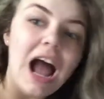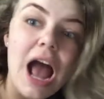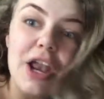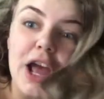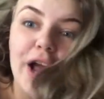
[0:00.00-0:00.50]

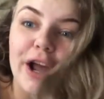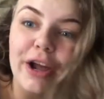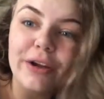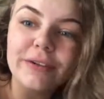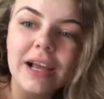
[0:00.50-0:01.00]
I
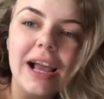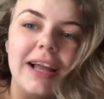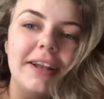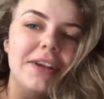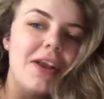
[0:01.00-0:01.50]
know, like,
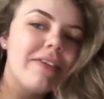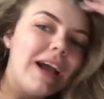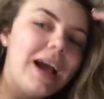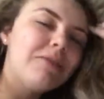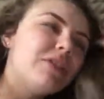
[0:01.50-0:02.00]
I don't know if
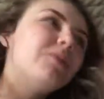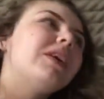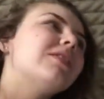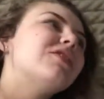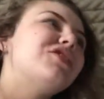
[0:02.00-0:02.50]
I'm just
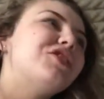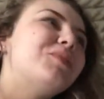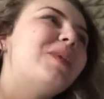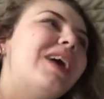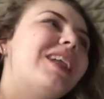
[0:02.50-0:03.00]
being
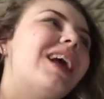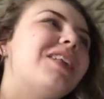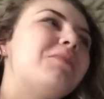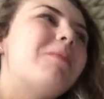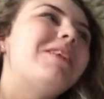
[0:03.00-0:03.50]
stupid, like,
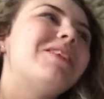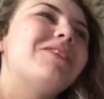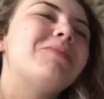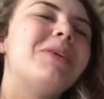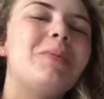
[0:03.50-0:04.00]
there's probably
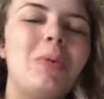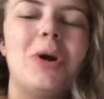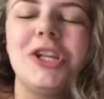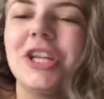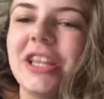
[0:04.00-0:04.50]
London people
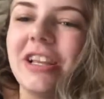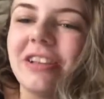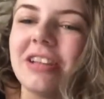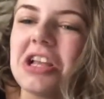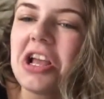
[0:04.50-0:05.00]
watching this,